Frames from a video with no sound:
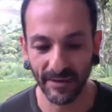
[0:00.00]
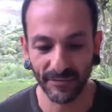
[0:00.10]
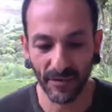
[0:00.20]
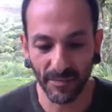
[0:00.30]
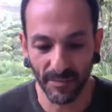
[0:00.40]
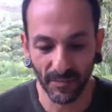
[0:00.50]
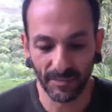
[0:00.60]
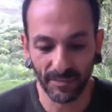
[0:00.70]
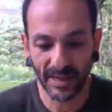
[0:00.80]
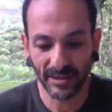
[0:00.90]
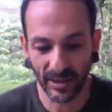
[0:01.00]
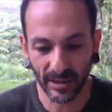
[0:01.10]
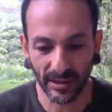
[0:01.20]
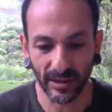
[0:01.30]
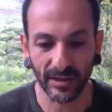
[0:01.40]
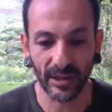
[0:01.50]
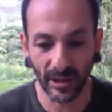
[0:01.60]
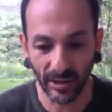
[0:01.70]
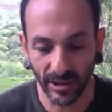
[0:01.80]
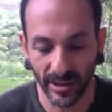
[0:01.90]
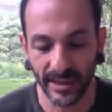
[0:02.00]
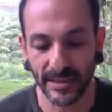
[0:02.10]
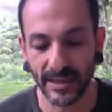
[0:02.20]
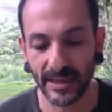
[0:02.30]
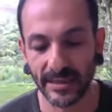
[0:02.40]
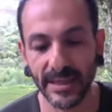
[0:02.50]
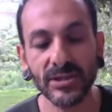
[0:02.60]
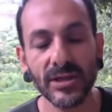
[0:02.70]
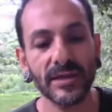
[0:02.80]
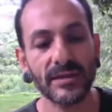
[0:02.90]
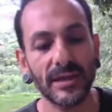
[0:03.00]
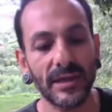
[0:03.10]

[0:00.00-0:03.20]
for based on the learnings and the teachings,